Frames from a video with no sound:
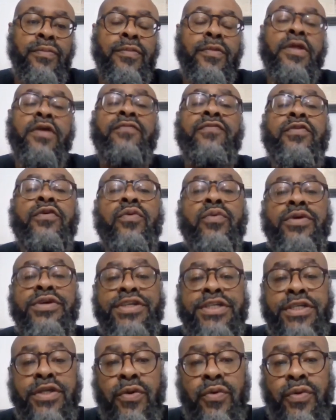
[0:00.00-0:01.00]
if you would
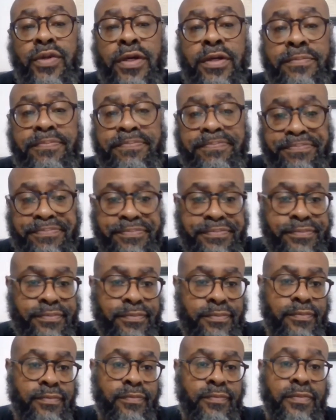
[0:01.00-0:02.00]
have showed up
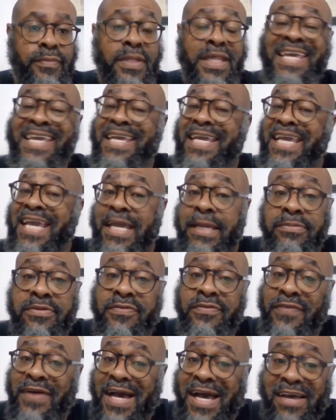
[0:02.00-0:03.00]
in games
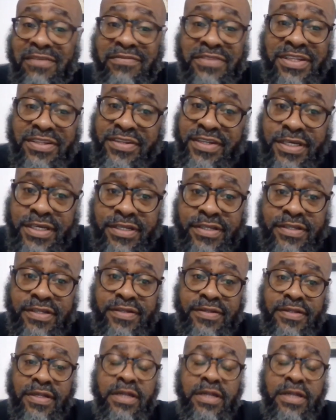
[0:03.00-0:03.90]
6